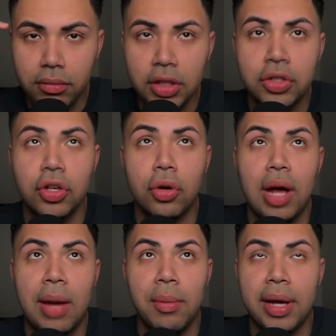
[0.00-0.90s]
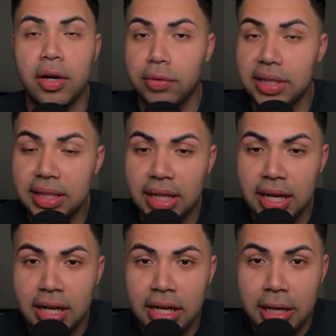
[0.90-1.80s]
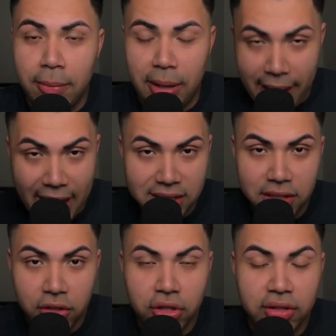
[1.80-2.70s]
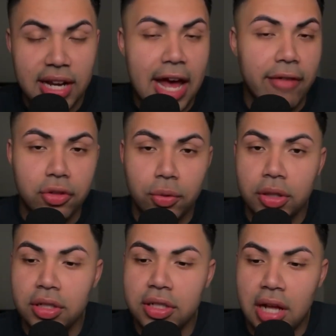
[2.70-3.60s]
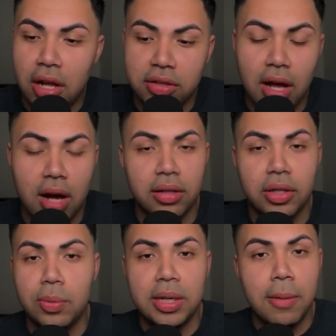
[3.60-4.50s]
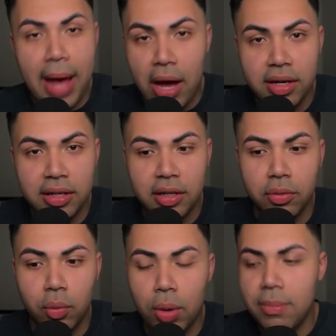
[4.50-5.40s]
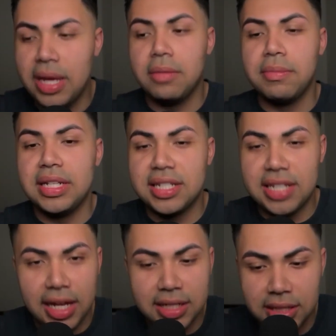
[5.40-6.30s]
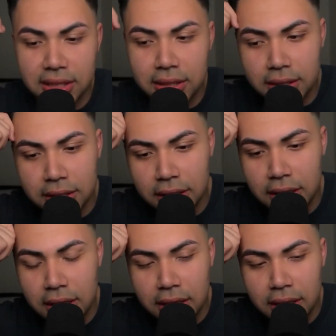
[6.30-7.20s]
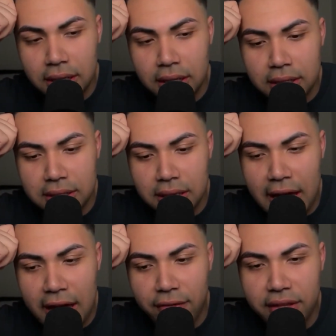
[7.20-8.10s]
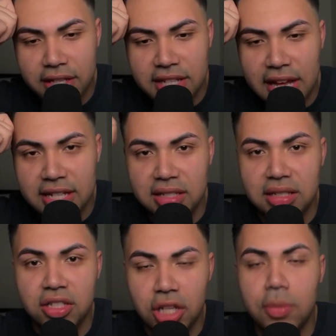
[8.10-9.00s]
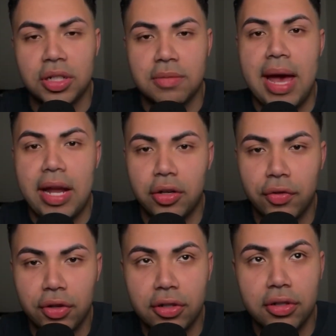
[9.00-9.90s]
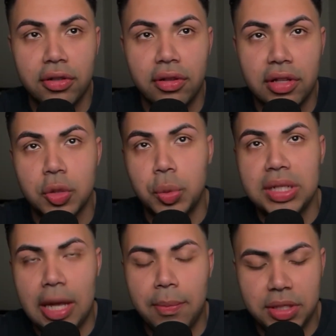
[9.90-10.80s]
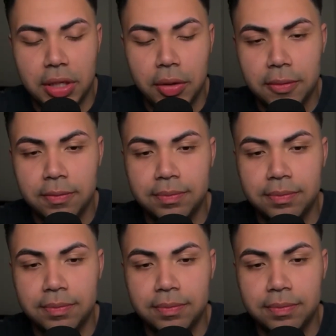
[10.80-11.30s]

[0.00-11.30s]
So I'm about to read my passage, and then afterwards I'll talk a little bit about it and what made me decide to have this as the subject matter for this week's episode.